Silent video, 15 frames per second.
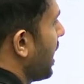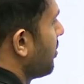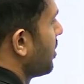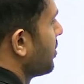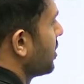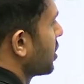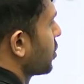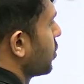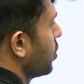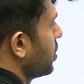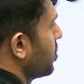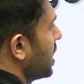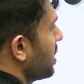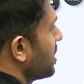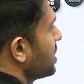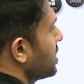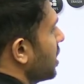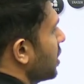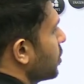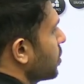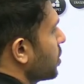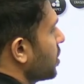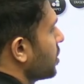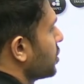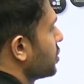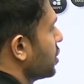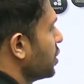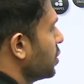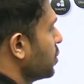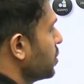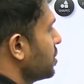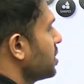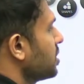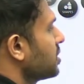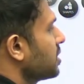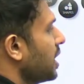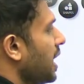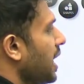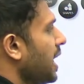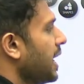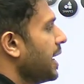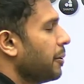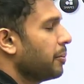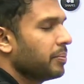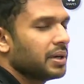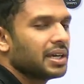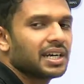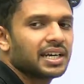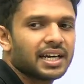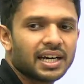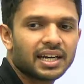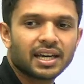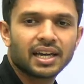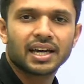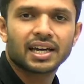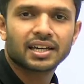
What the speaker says: have our code, Mera Vachalo. So use this AMB10,